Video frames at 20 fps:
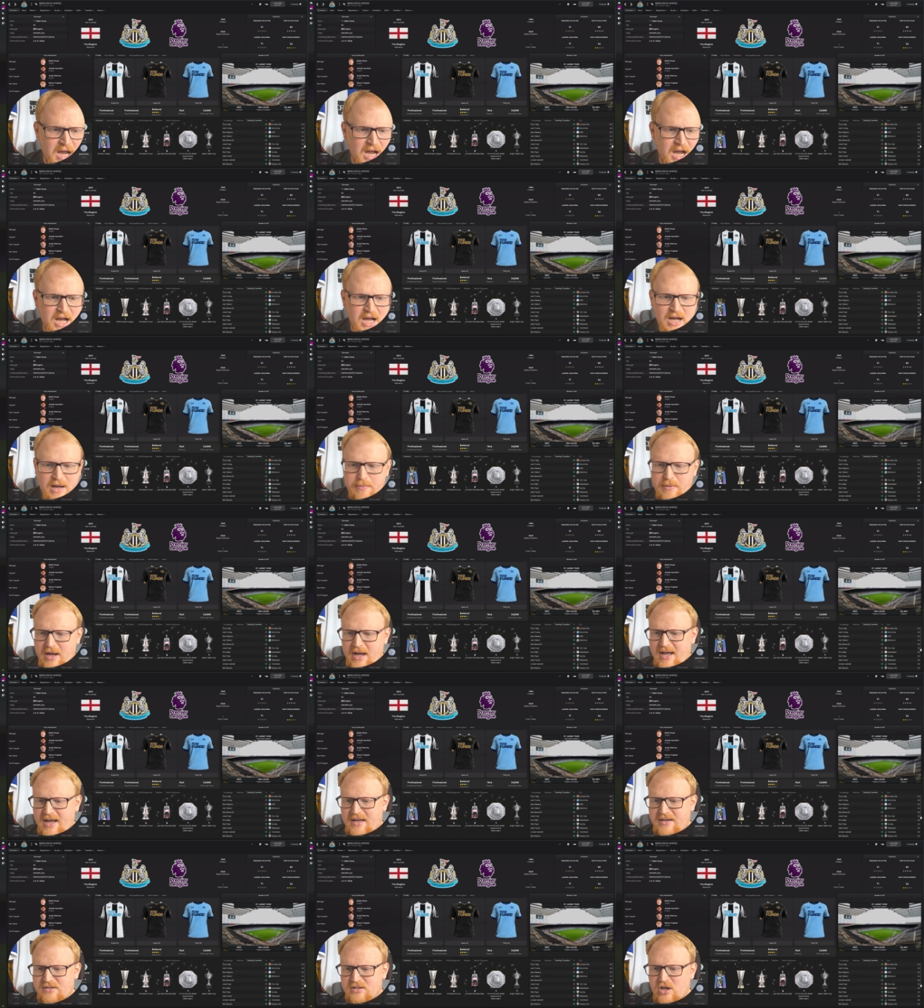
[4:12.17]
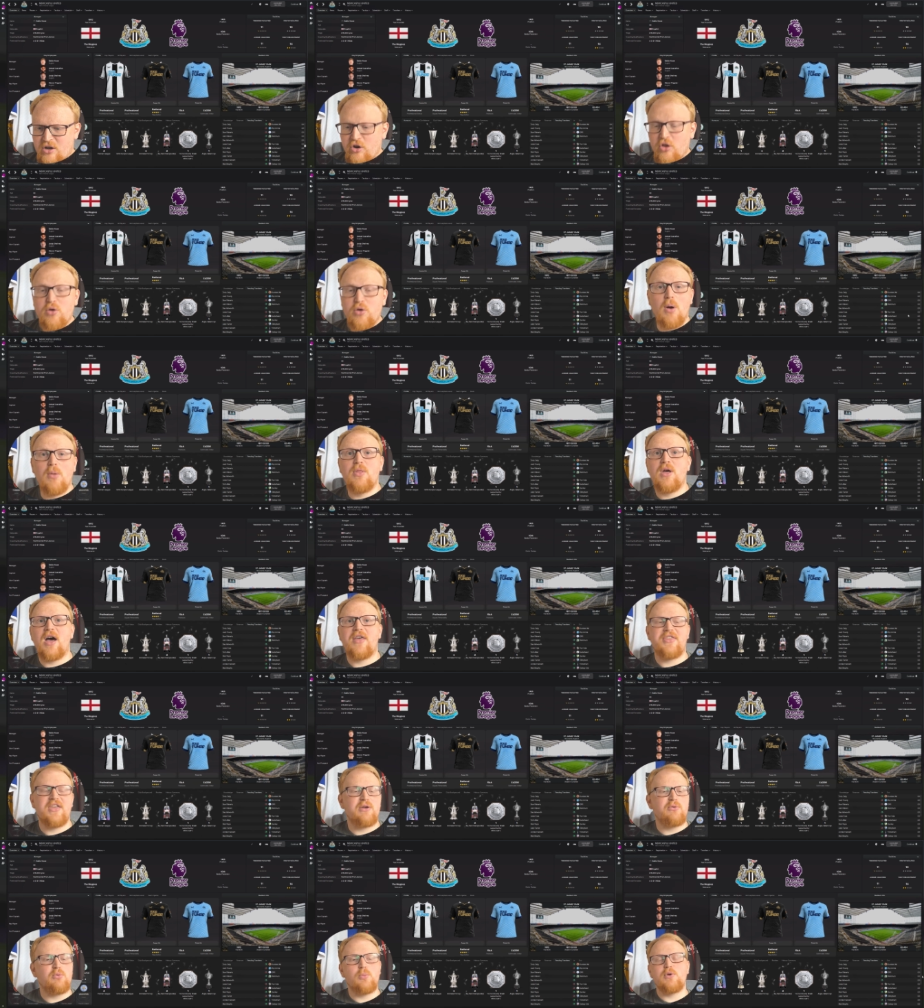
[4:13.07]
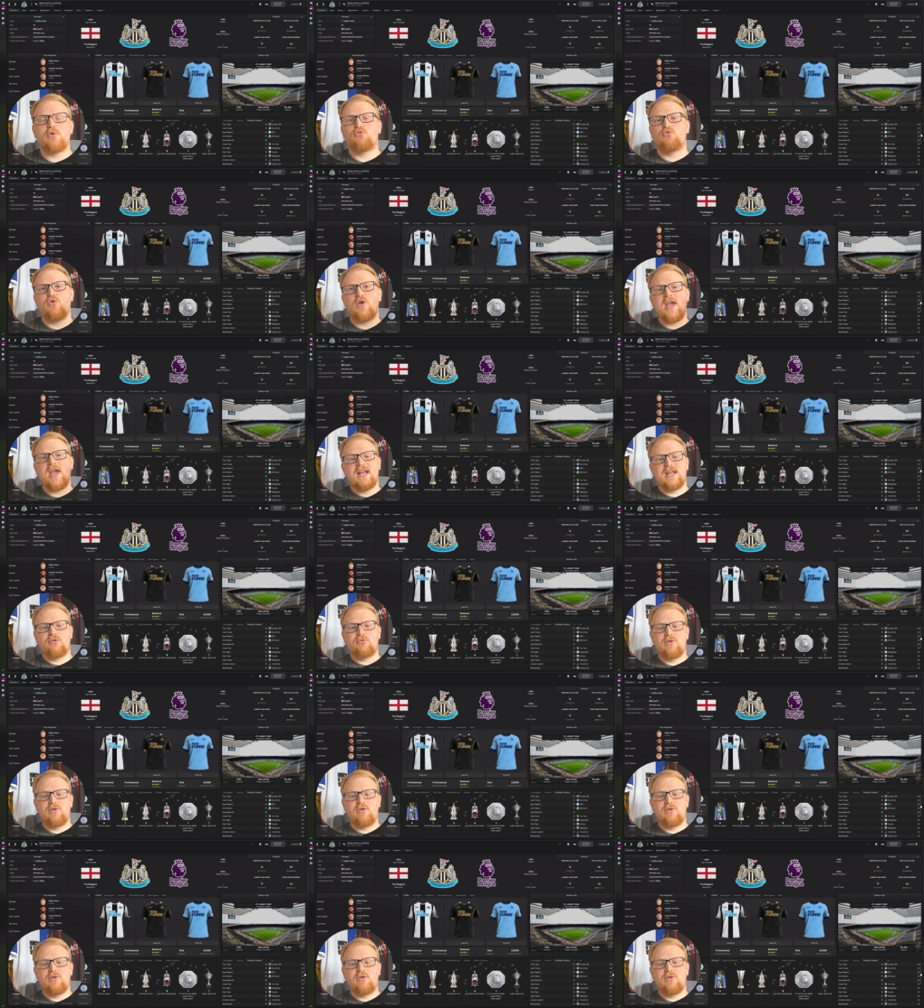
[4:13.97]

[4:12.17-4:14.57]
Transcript: Um, and another one that I think will be really,